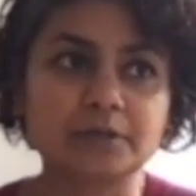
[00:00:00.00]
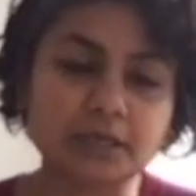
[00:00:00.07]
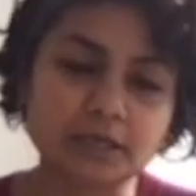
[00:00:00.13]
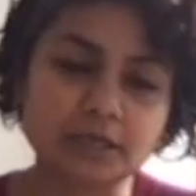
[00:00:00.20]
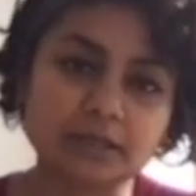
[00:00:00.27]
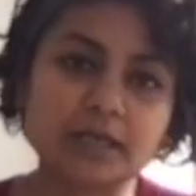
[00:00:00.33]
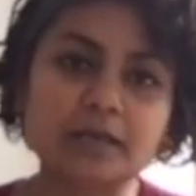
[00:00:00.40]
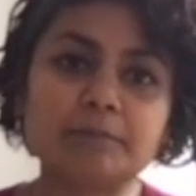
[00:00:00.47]
they
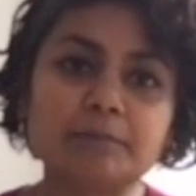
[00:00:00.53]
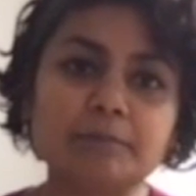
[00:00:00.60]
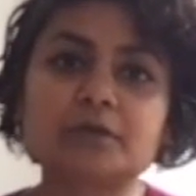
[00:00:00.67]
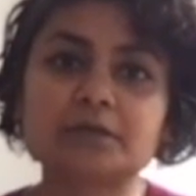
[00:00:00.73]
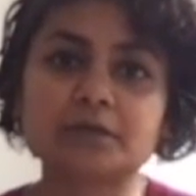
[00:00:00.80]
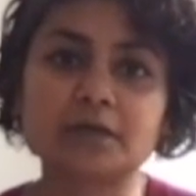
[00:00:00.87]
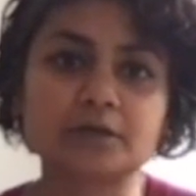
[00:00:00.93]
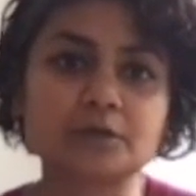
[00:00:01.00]
help you
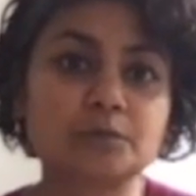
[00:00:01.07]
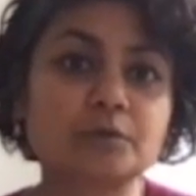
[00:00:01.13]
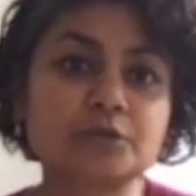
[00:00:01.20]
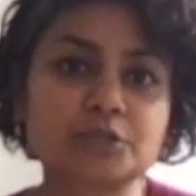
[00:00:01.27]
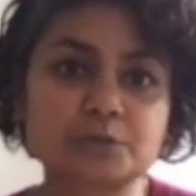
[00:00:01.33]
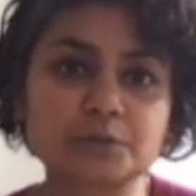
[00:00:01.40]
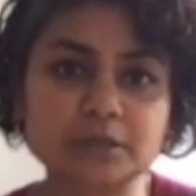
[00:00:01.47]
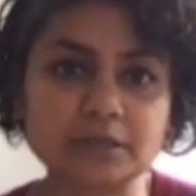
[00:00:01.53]
conduct
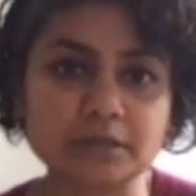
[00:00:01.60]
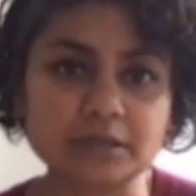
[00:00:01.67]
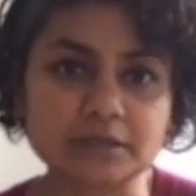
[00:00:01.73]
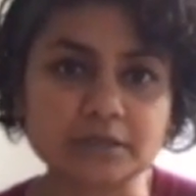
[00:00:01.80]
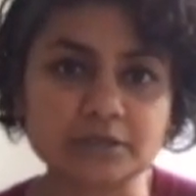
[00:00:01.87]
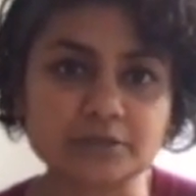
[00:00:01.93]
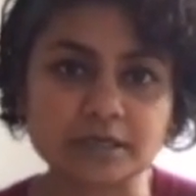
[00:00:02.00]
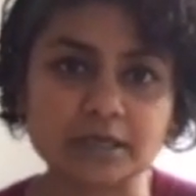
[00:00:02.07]
virtual
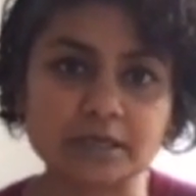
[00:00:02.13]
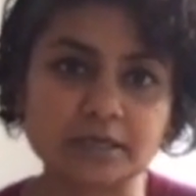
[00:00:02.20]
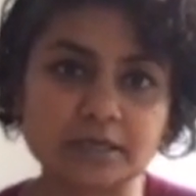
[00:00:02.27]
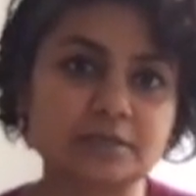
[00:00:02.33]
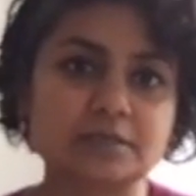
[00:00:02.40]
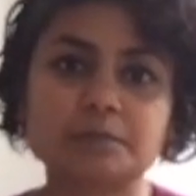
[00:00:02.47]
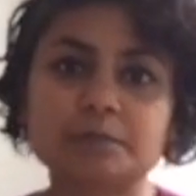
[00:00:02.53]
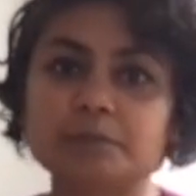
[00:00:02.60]
clinical
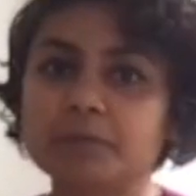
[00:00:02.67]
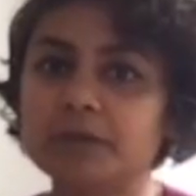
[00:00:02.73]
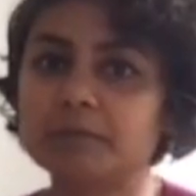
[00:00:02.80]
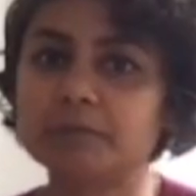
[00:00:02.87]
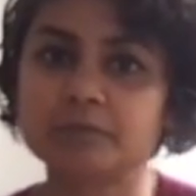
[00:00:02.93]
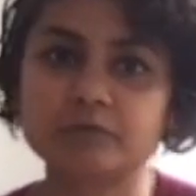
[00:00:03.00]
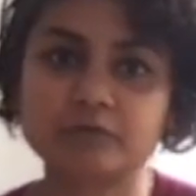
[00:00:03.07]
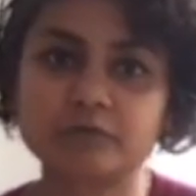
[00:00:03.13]
trials, maybe
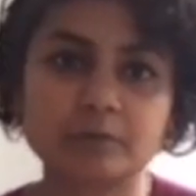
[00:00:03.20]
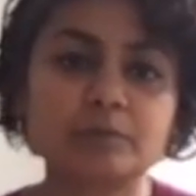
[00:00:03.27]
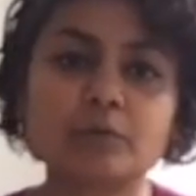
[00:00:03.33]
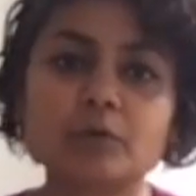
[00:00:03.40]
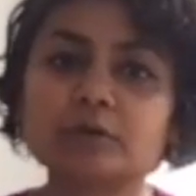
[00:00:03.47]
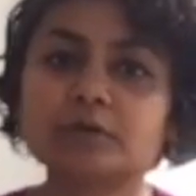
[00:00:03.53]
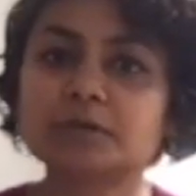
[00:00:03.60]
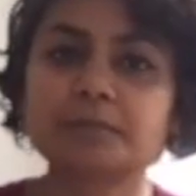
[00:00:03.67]
from
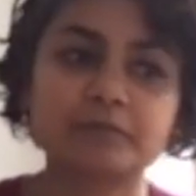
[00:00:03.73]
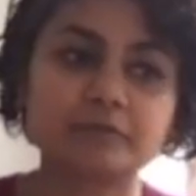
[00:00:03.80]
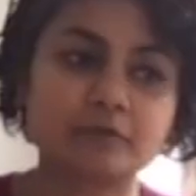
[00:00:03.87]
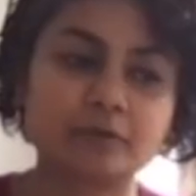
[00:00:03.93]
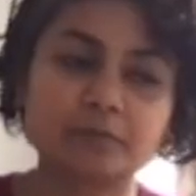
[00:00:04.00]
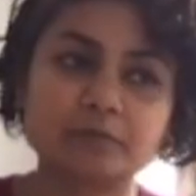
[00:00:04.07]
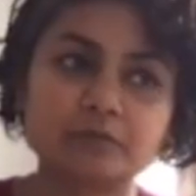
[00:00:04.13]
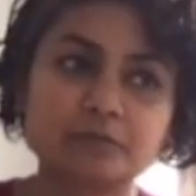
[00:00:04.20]
both
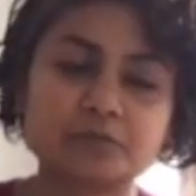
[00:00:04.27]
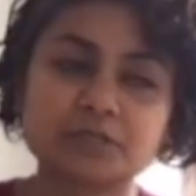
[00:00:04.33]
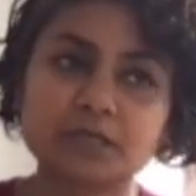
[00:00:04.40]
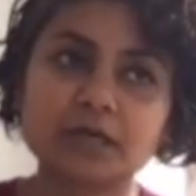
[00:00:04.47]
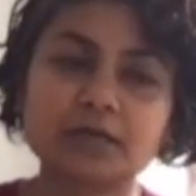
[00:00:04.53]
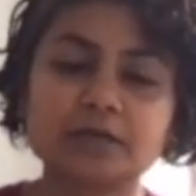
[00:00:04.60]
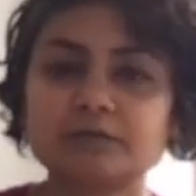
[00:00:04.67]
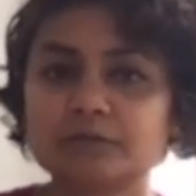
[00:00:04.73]
from
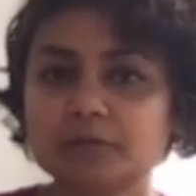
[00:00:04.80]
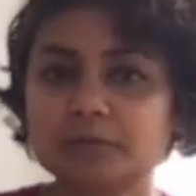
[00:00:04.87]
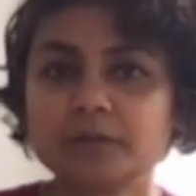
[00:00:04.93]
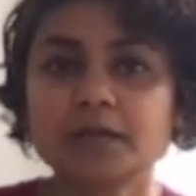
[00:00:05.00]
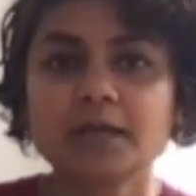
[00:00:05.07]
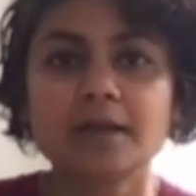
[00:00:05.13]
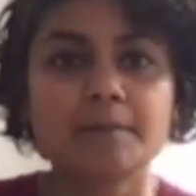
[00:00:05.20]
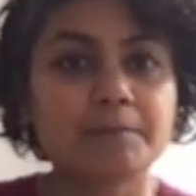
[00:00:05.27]
starting
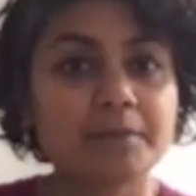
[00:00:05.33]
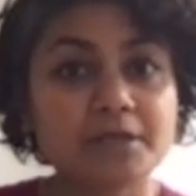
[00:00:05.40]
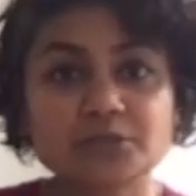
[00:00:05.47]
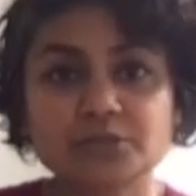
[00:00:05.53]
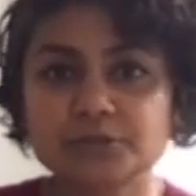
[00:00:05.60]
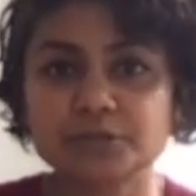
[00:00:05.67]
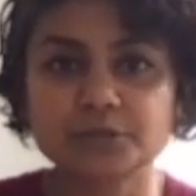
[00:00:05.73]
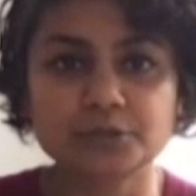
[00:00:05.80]
from
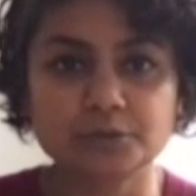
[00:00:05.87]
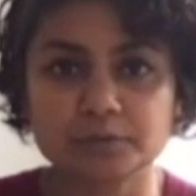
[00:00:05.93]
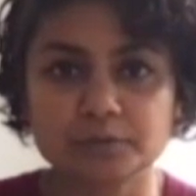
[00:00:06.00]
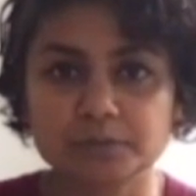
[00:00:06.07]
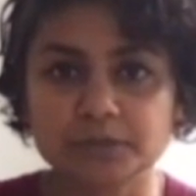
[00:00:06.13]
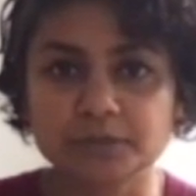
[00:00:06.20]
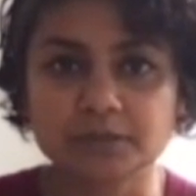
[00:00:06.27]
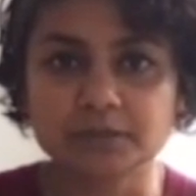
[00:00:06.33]
patient
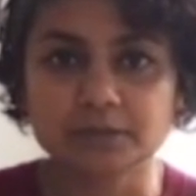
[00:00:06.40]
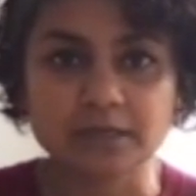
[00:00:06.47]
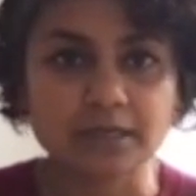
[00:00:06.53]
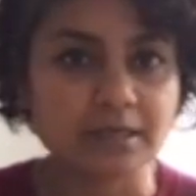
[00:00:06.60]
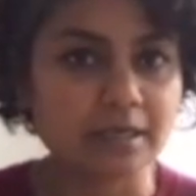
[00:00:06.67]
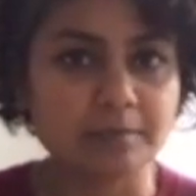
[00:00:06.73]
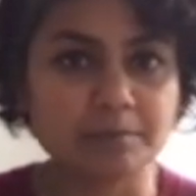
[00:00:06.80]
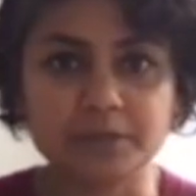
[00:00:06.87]
recruitment
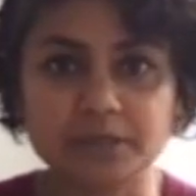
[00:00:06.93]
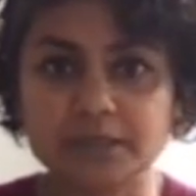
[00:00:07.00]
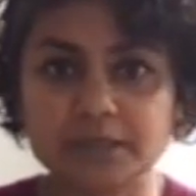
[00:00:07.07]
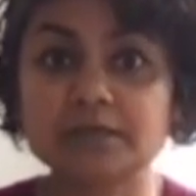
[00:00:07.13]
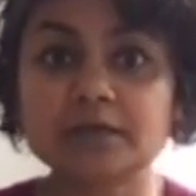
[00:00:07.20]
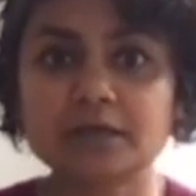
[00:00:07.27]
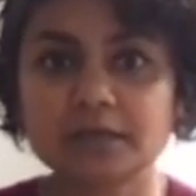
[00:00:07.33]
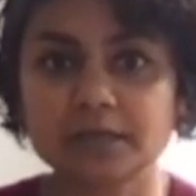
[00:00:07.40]
and helping in
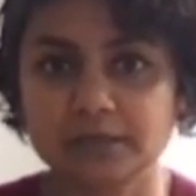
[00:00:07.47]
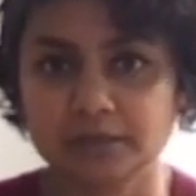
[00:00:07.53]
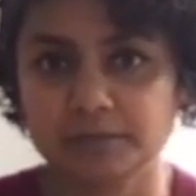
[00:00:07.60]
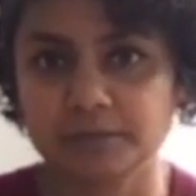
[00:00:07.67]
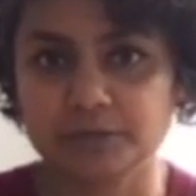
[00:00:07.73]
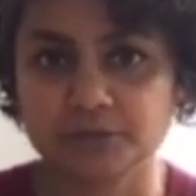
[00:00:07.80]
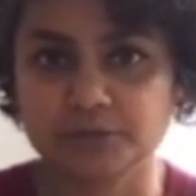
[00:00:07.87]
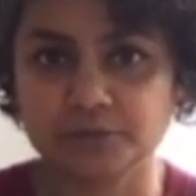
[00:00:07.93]
targeted
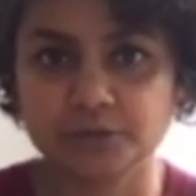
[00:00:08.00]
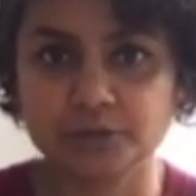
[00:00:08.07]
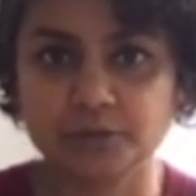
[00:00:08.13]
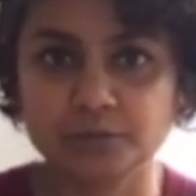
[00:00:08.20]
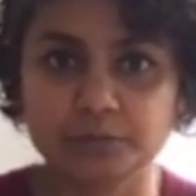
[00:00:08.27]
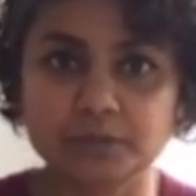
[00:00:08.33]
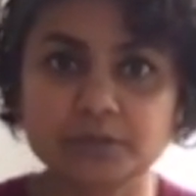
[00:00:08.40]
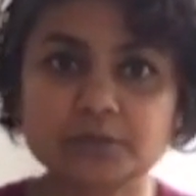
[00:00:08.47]
patient
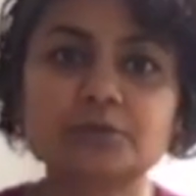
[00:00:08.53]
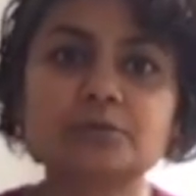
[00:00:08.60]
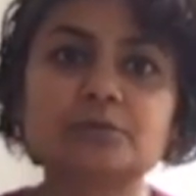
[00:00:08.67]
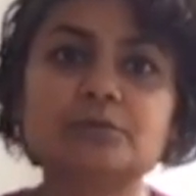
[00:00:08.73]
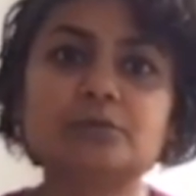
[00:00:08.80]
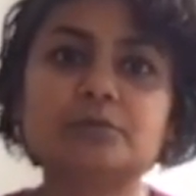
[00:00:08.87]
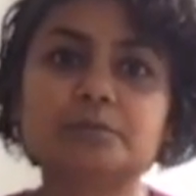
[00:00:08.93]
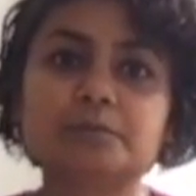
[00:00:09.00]
recruitment
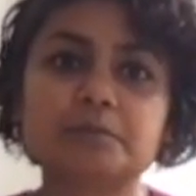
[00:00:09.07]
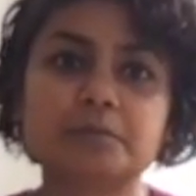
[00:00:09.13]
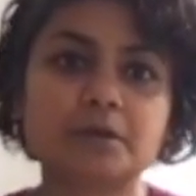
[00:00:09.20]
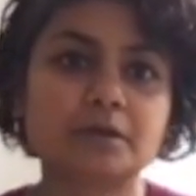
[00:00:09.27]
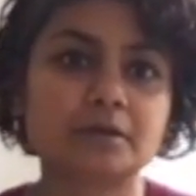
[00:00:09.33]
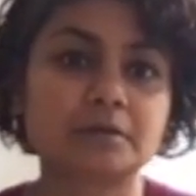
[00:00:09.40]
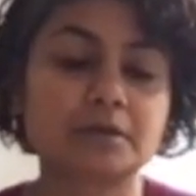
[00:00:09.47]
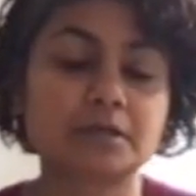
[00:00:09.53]
to
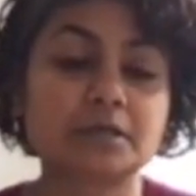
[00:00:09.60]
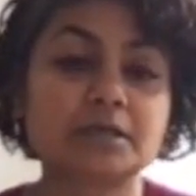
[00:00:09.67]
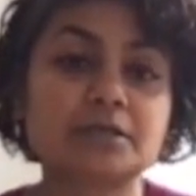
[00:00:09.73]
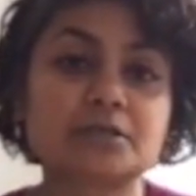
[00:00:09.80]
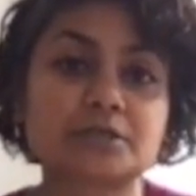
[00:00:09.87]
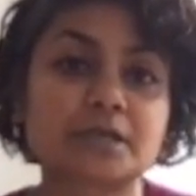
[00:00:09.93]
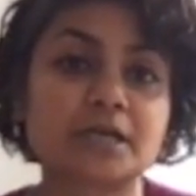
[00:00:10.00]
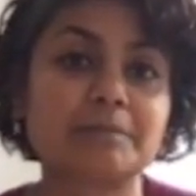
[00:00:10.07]

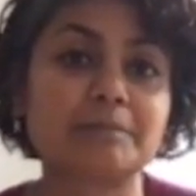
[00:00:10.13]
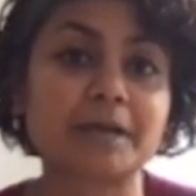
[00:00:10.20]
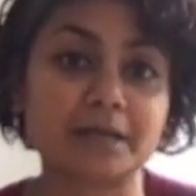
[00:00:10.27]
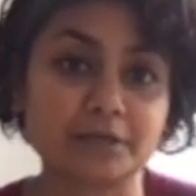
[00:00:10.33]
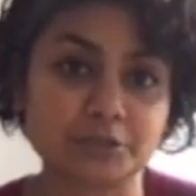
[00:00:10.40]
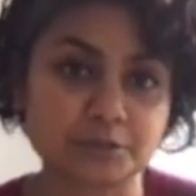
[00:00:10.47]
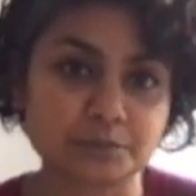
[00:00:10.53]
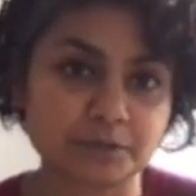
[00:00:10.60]
clinical trial
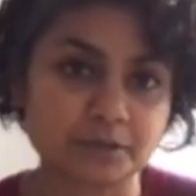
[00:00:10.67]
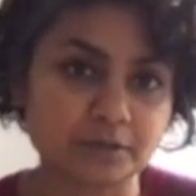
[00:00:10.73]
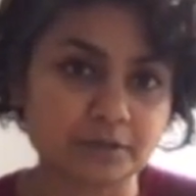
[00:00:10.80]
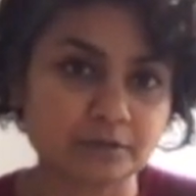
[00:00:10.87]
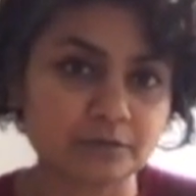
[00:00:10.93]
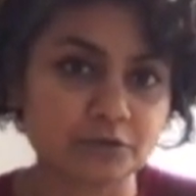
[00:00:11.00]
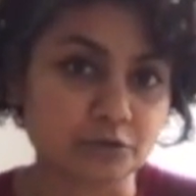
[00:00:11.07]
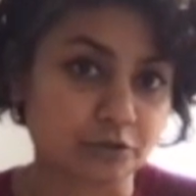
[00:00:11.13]
management,
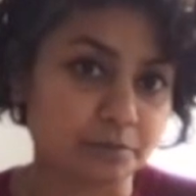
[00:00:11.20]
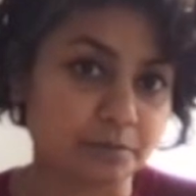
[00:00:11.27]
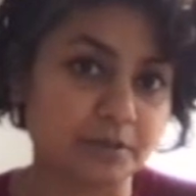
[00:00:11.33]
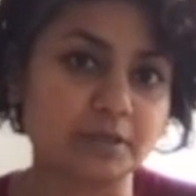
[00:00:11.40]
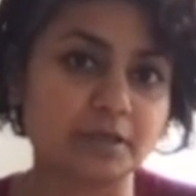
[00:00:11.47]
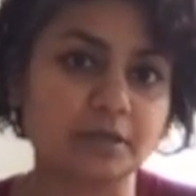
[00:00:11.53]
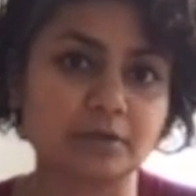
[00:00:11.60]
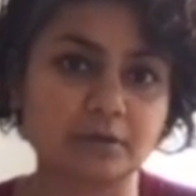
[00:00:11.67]
which could be
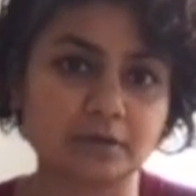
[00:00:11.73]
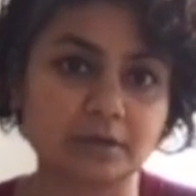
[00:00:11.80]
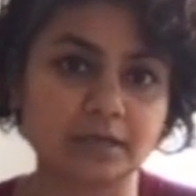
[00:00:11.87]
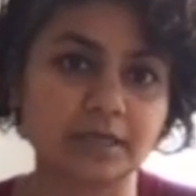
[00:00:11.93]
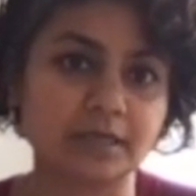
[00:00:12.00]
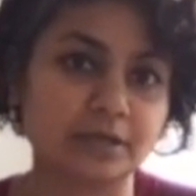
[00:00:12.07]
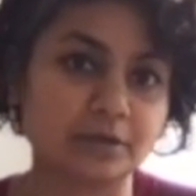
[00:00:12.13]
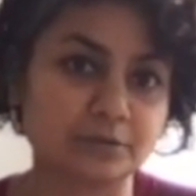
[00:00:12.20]
done
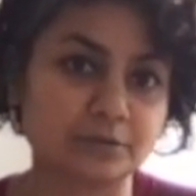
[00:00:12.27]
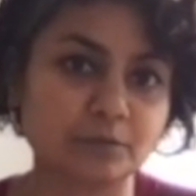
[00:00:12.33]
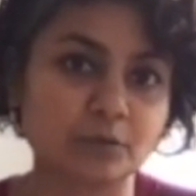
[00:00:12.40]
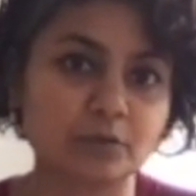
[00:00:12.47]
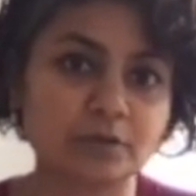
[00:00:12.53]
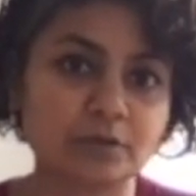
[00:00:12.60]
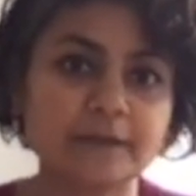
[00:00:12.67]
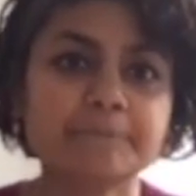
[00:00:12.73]
online and
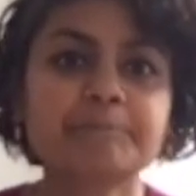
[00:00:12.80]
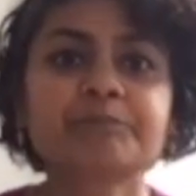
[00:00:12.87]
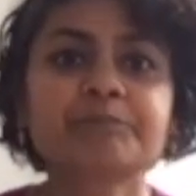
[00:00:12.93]
remotely.